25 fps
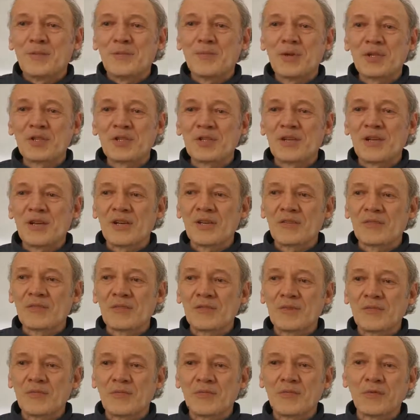Much like
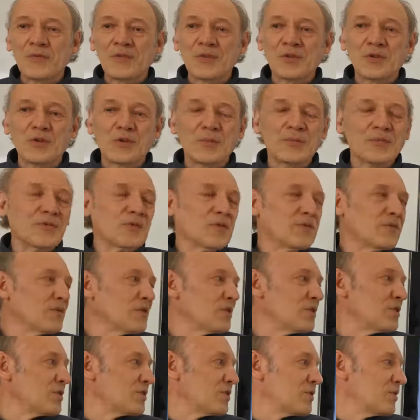the physical
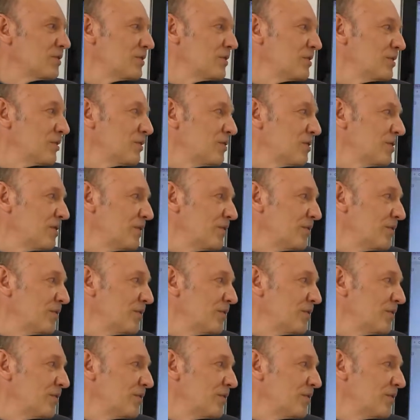observation